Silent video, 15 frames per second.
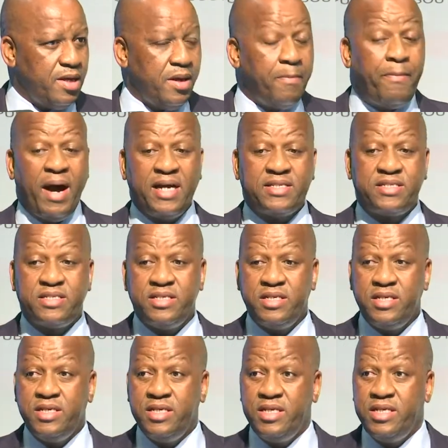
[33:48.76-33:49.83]

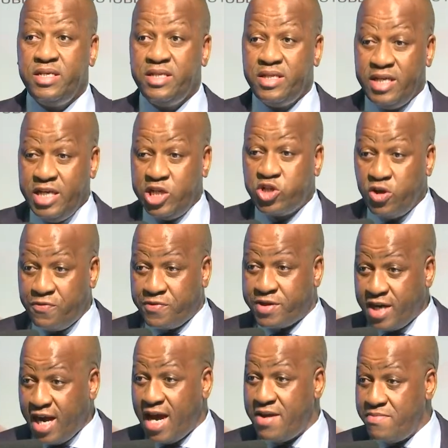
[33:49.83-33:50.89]
But the issue of
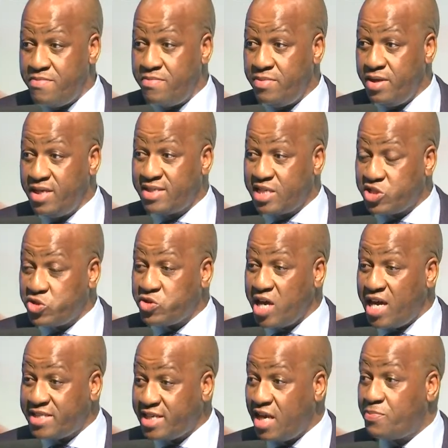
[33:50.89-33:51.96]
crime is a
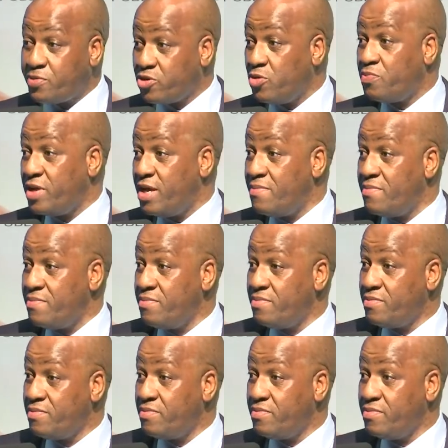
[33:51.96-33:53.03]
societal problem
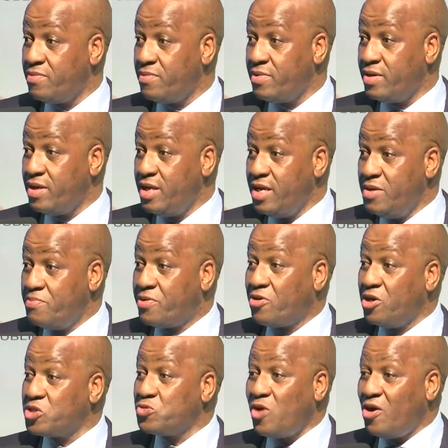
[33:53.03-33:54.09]

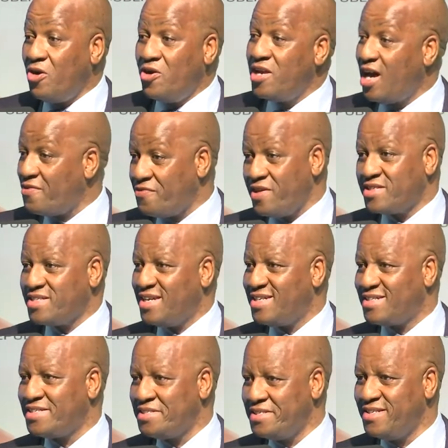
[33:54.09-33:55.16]
because we are all
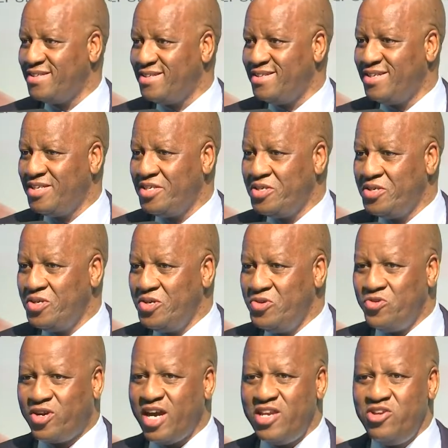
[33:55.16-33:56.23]
affected.
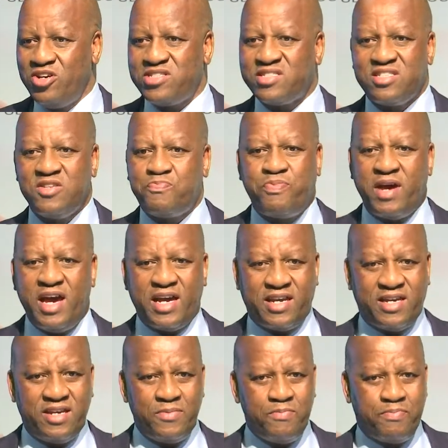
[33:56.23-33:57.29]
You cannot sit
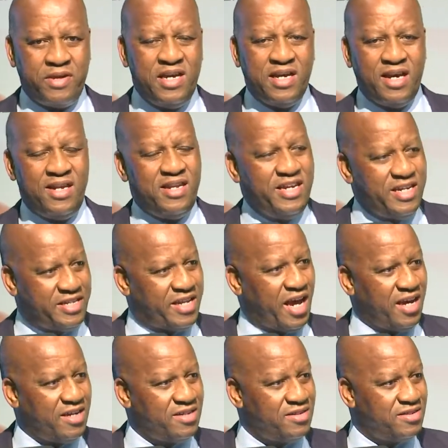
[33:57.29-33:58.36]
back being a
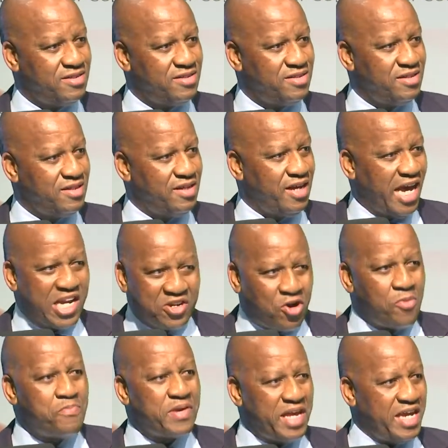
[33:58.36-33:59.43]
leader and
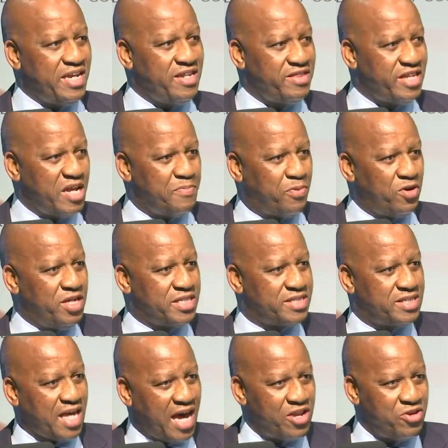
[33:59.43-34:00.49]
complain that police are